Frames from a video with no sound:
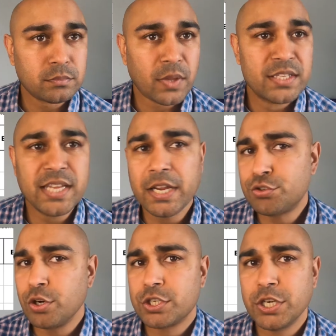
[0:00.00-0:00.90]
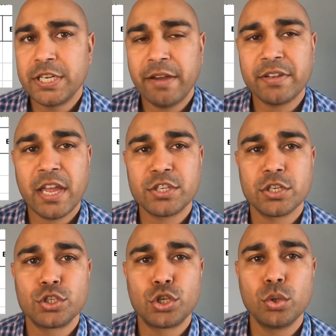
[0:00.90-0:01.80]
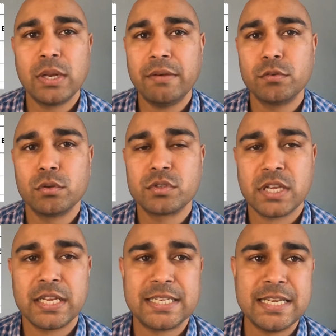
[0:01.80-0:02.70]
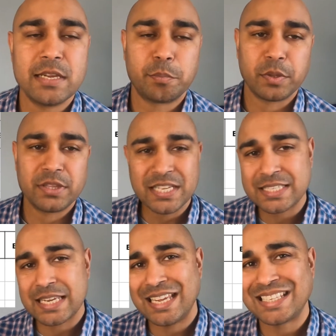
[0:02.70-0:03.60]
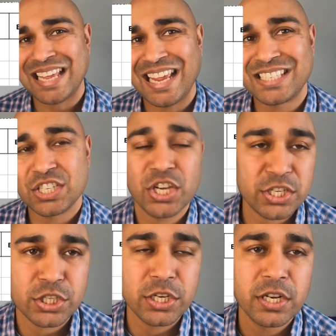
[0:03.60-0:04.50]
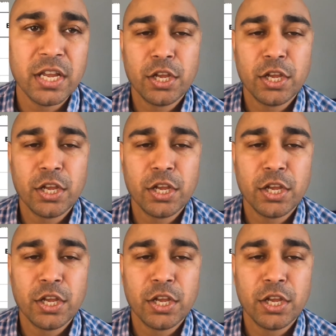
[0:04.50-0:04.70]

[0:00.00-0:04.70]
Site structure, navigation, 2 levels deep. This is a suggestion.